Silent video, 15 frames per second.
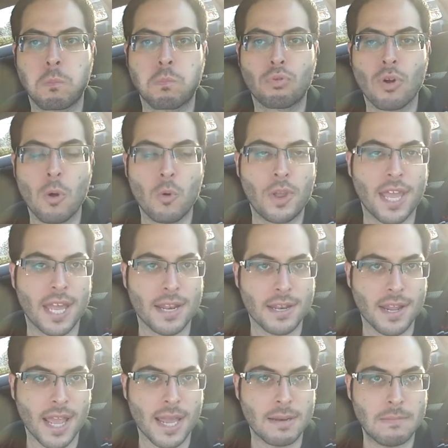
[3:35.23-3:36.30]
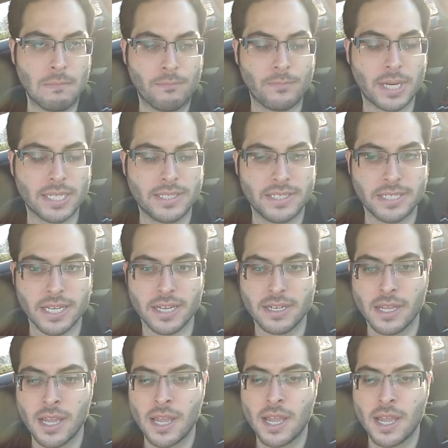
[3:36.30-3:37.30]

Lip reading: broken and busted